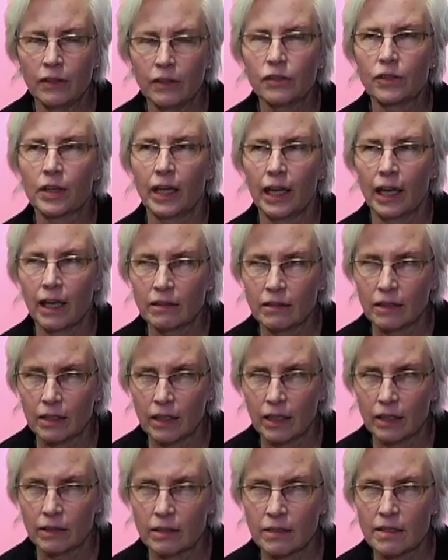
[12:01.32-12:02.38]
interconnected,
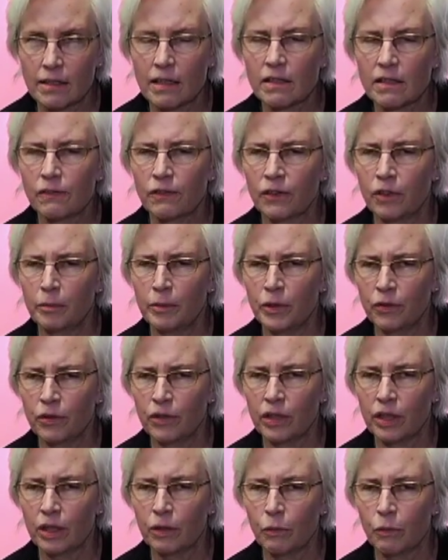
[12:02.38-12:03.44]
and the sense of community